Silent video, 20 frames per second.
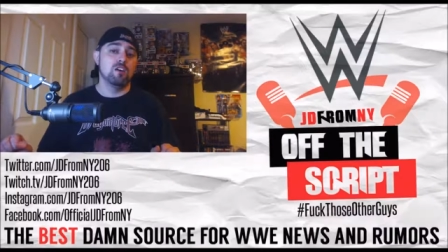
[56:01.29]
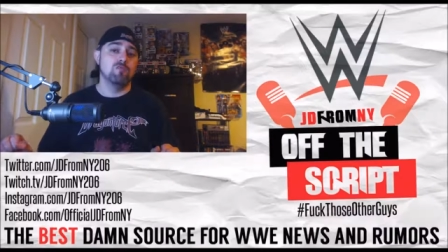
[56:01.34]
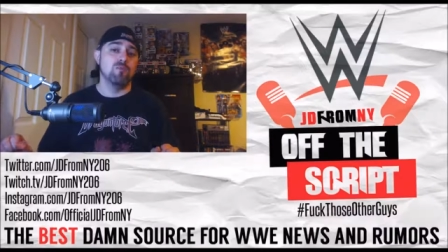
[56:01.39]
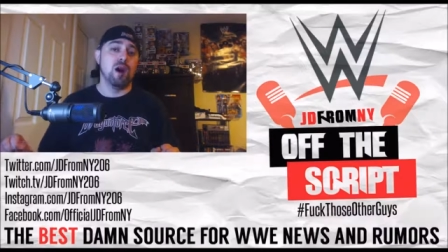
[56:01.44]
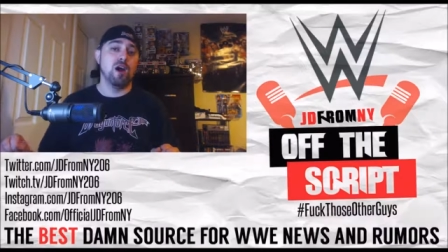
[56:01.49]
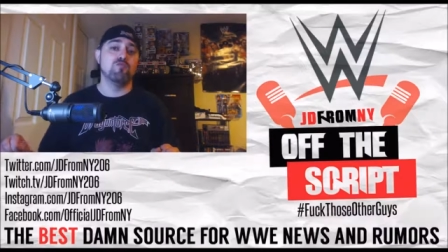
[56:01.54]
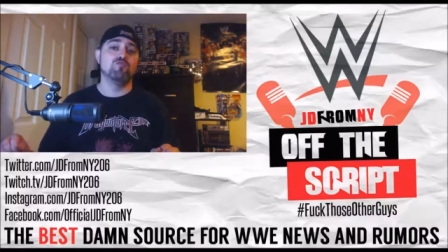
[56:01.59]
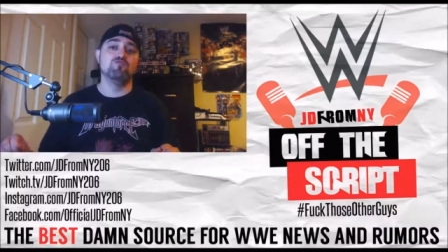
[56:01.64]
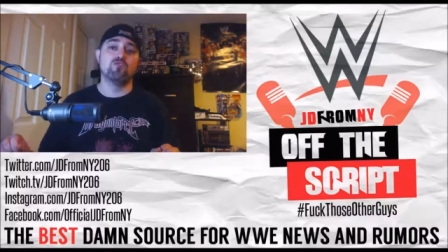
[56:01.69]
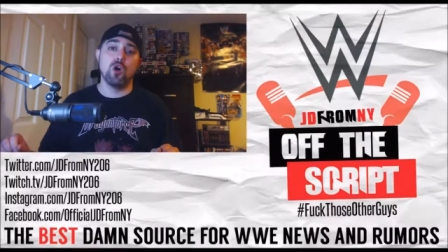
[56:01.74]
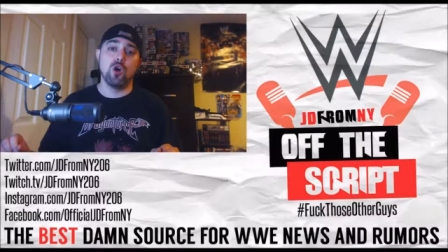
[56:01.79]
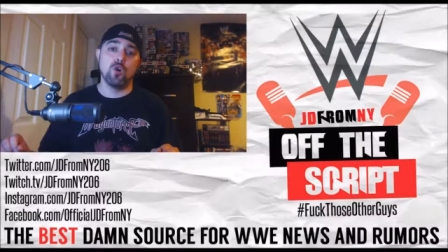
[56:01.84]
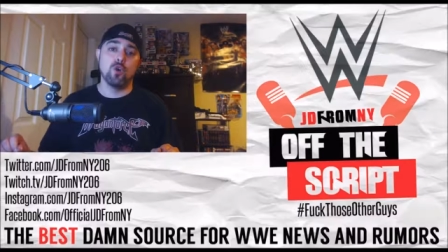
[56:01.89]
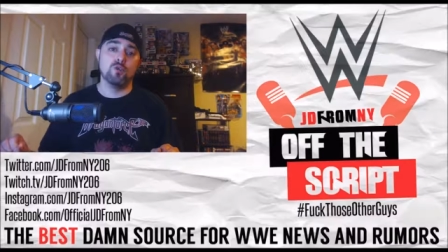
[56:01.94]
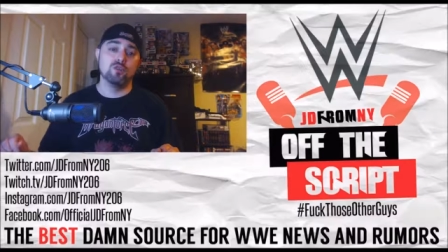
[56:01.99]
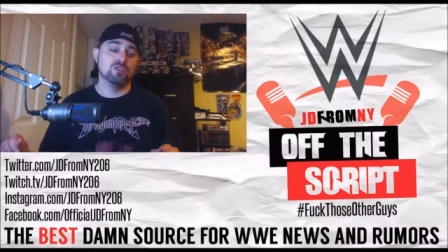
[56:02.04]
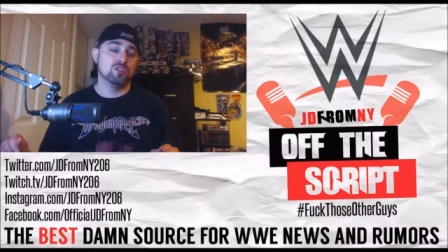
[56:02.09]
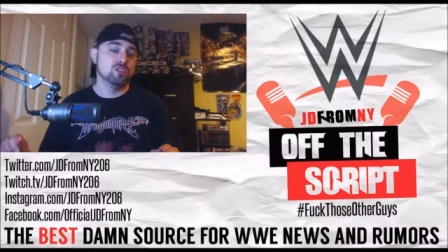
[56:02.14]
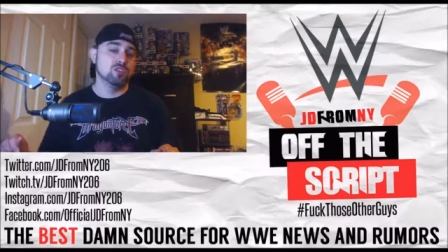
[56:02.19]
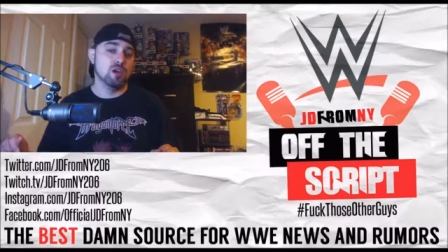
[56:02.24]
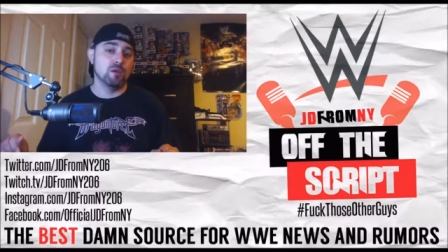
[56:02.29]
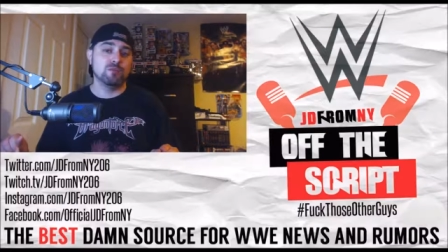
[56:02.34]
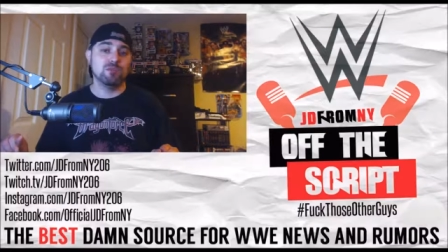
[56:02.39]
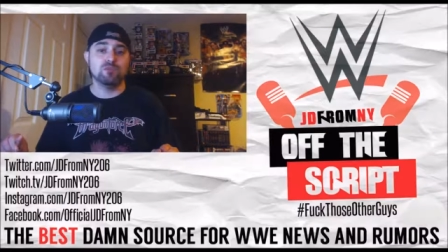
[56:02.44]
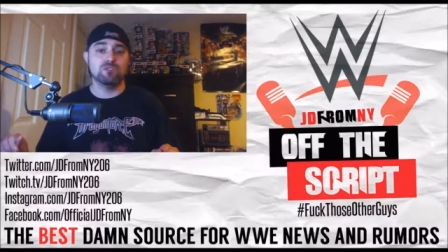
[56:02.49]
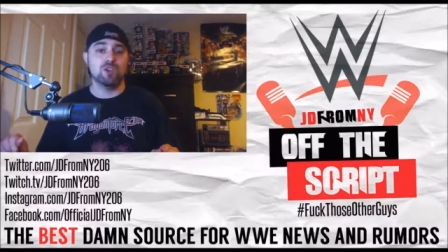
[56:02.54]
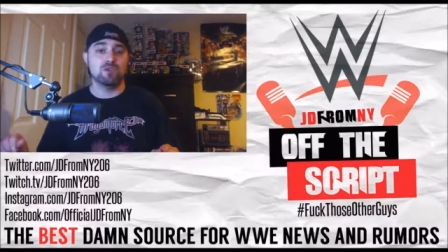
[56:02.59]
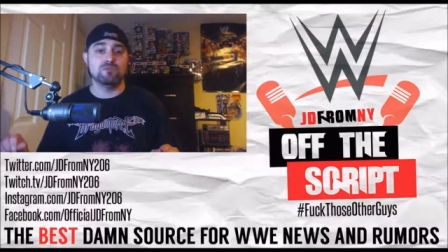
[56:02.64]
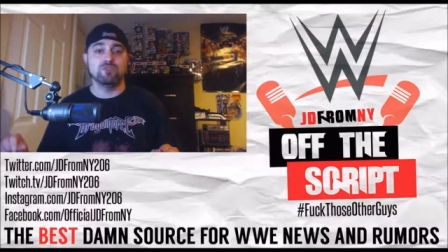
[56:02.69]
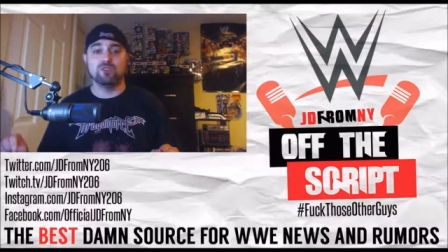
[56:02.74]
of my Road to
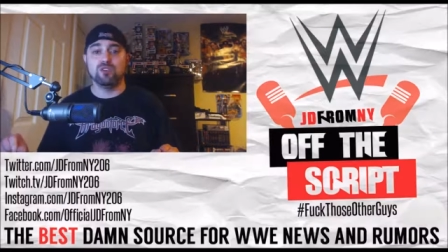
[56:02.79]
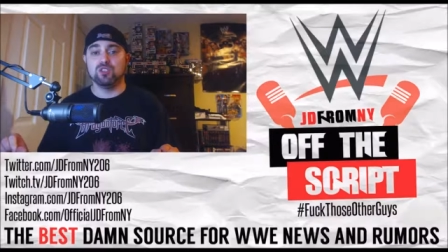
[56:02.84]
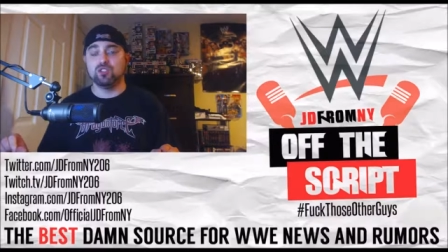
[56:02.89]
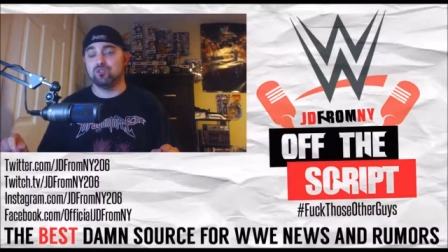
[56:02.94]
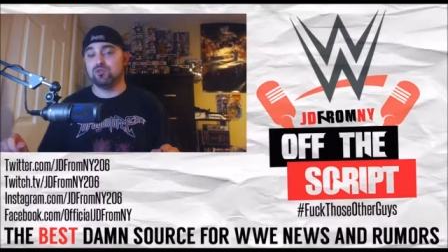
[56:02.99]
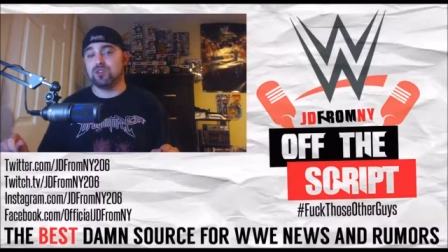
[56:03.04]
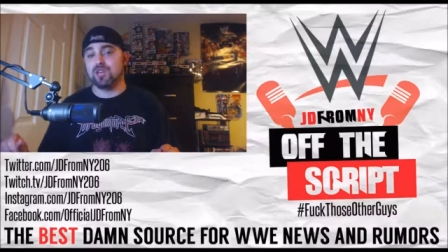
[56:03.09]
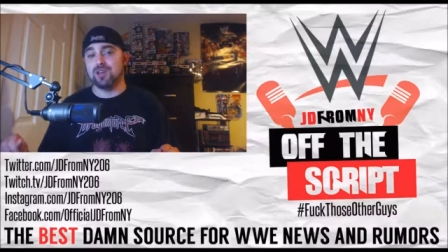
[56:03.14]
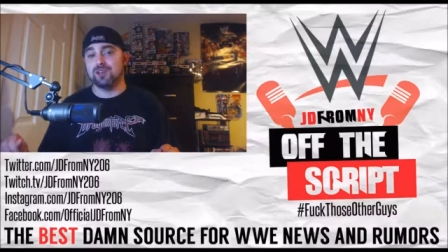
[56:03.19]
WWE